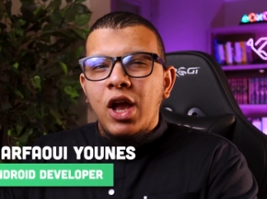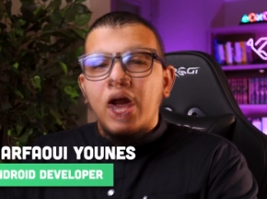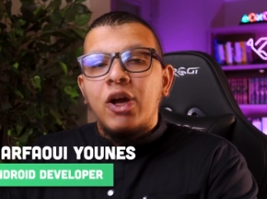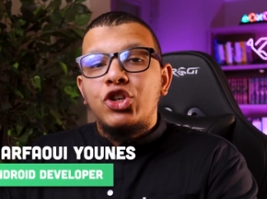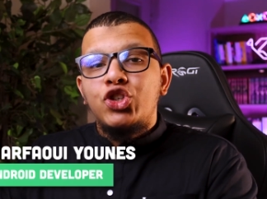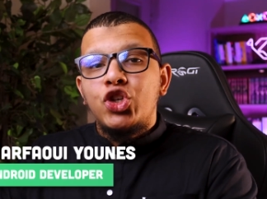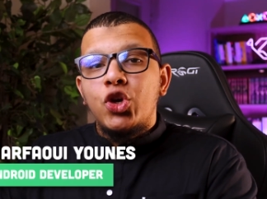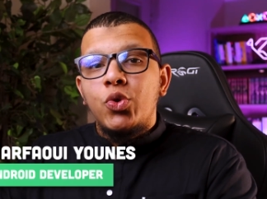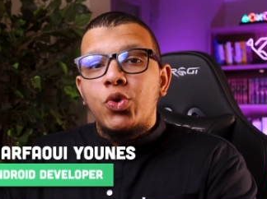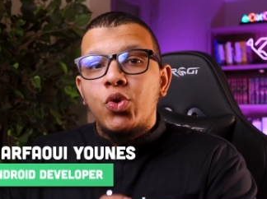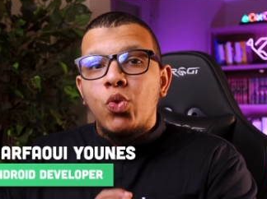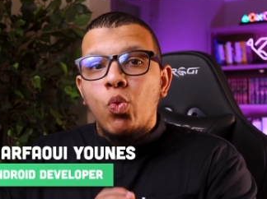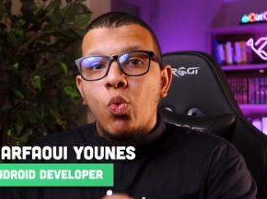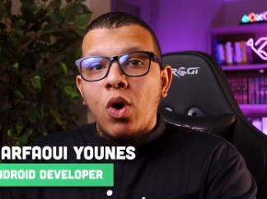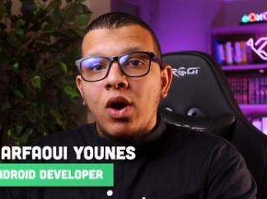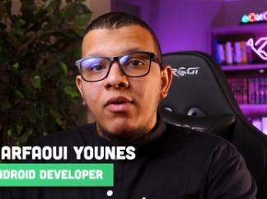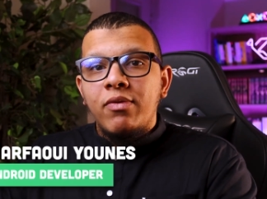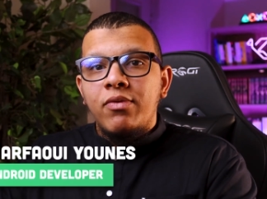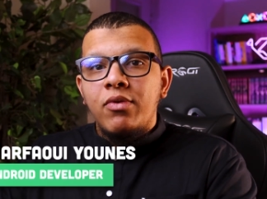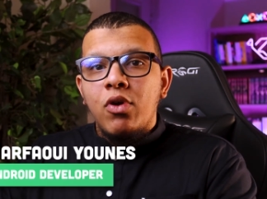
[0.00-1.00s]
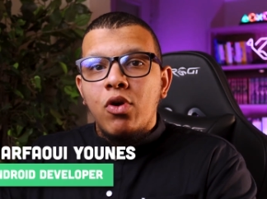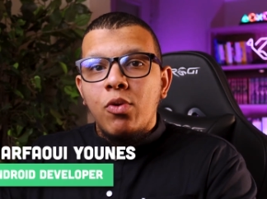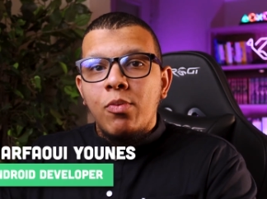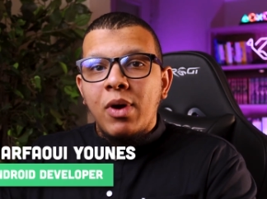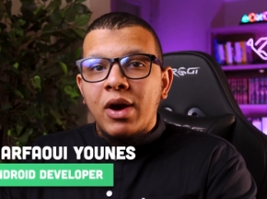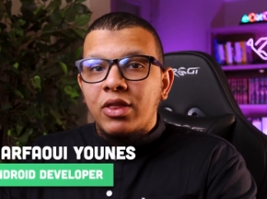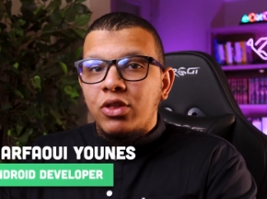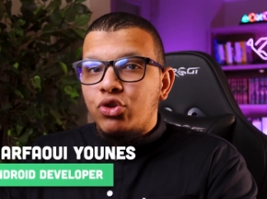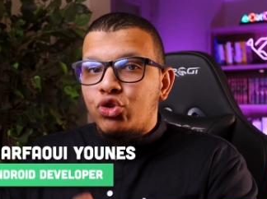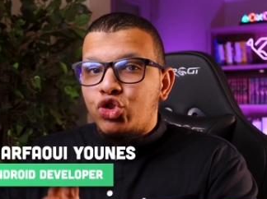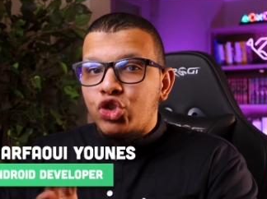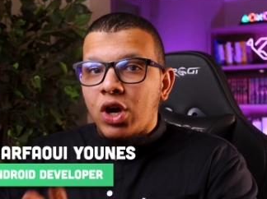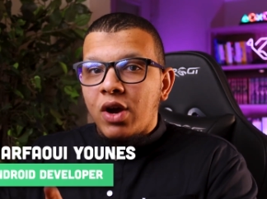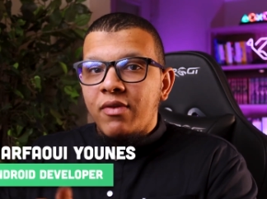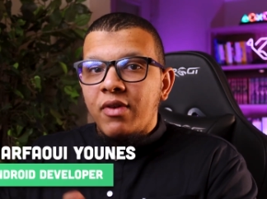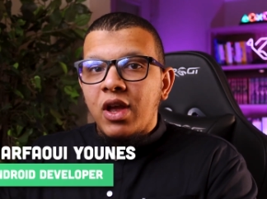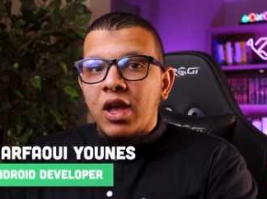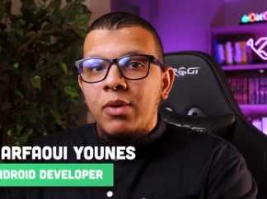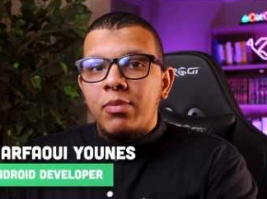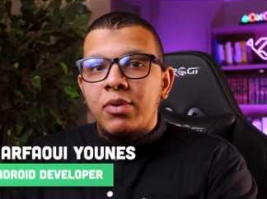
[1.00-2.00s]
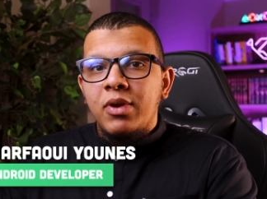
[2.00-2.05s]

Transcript: and show you one flow by the Java A